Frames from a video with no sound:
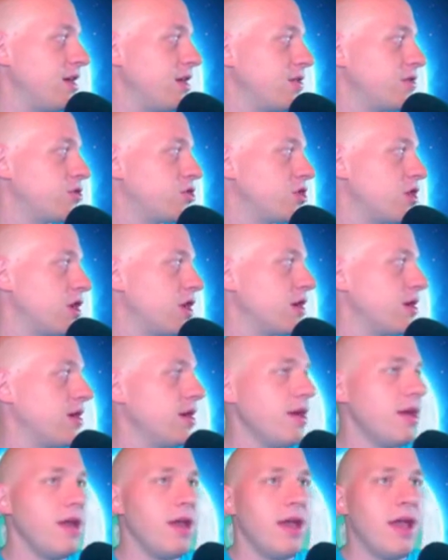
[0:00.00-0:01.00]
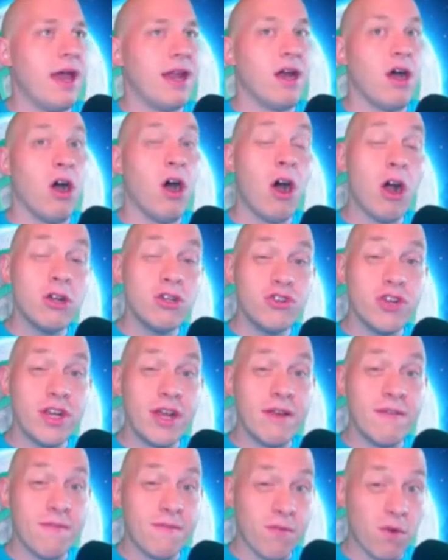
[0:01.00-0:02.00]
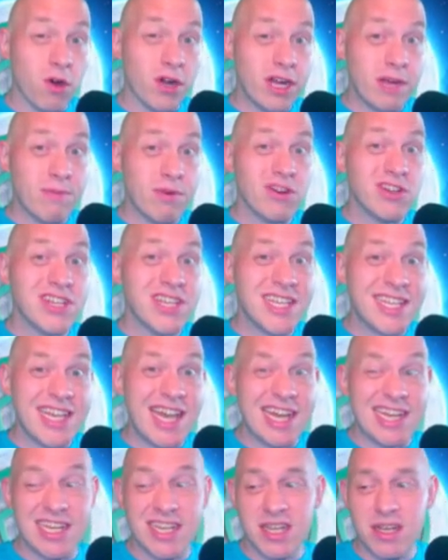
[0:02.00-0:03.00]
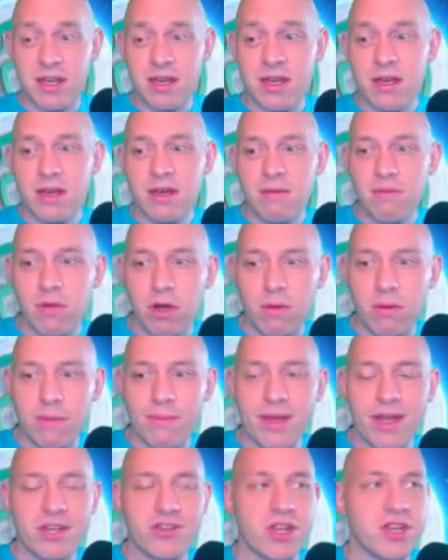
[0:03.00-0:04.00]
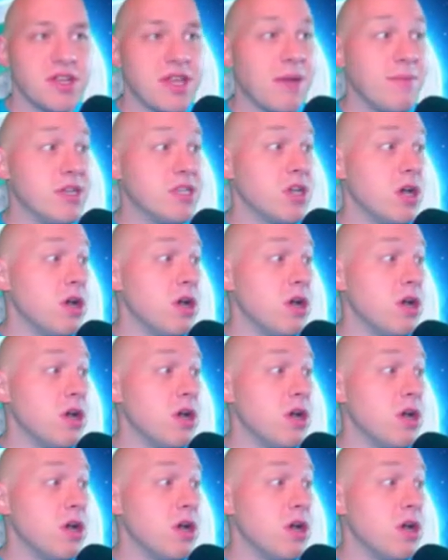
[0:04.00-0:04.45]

other chart, at 140% mobile penetration. That means